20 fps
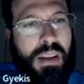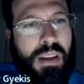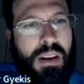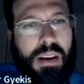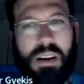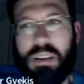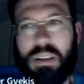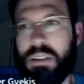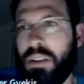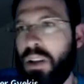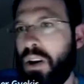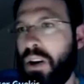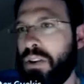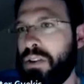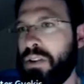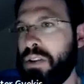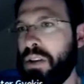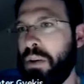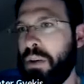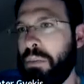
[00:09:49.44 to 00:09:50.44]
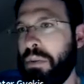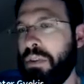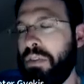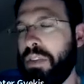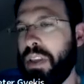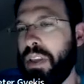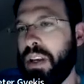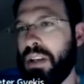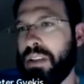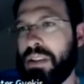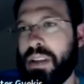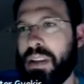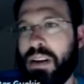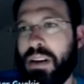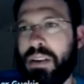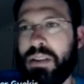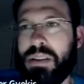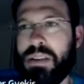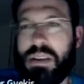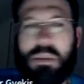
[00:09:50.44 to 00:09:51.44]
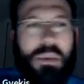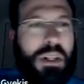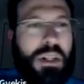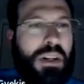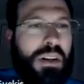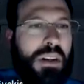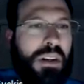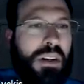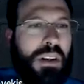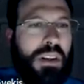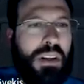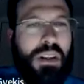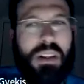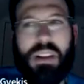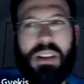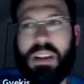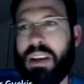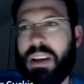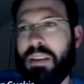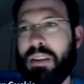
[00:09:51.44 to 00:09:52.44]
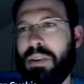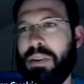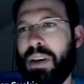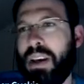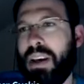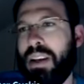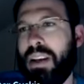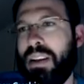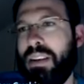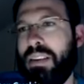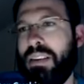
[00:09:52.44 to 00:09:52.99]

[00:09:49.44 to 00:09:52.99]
a large number of things that are similar, like if you had,